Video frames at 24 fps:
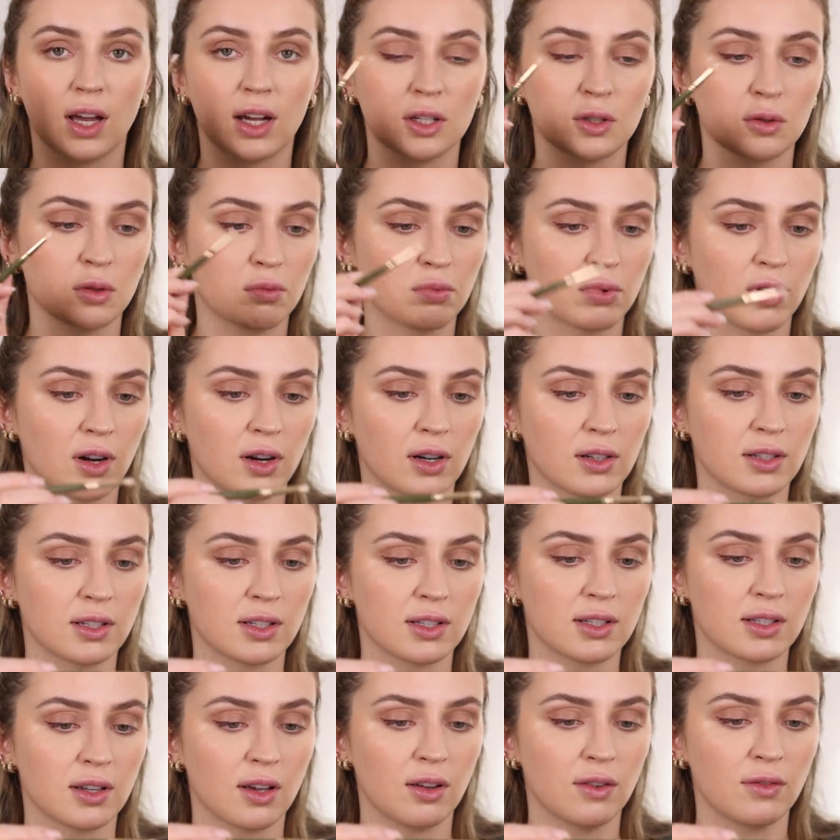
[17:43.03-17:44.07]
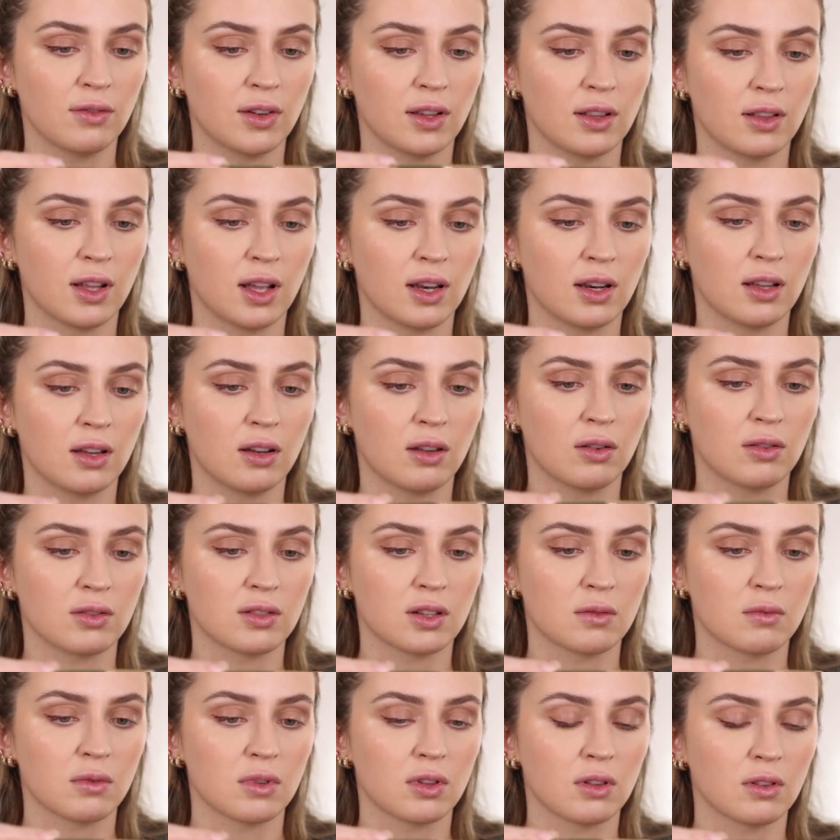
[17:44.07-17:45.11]
actual product itself, and then he goes
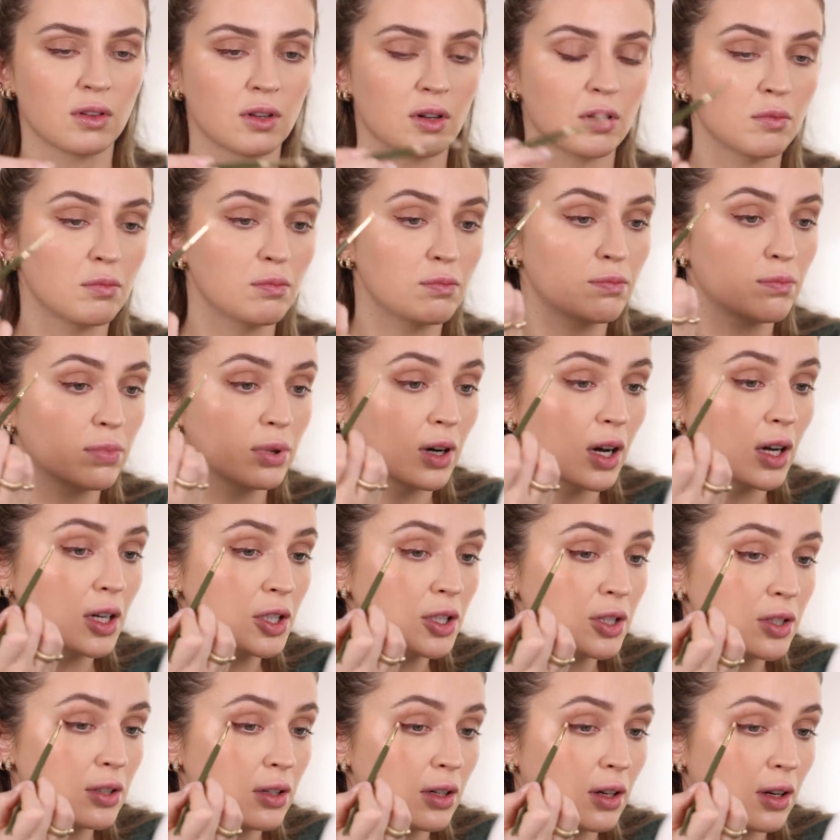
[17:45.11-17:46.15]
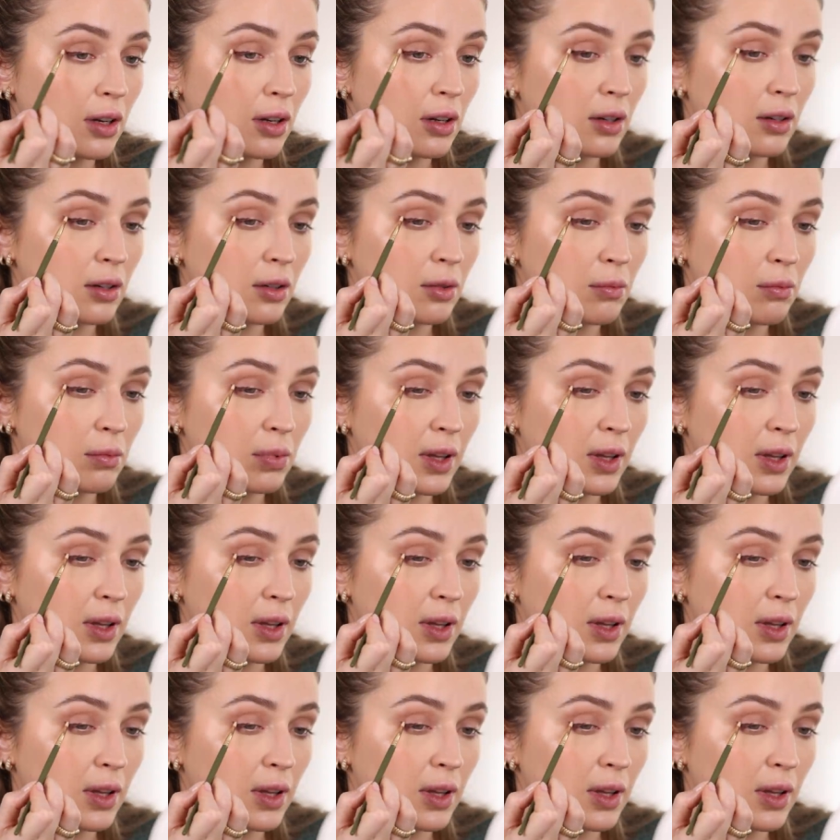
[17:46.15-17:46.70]
in with a little brush and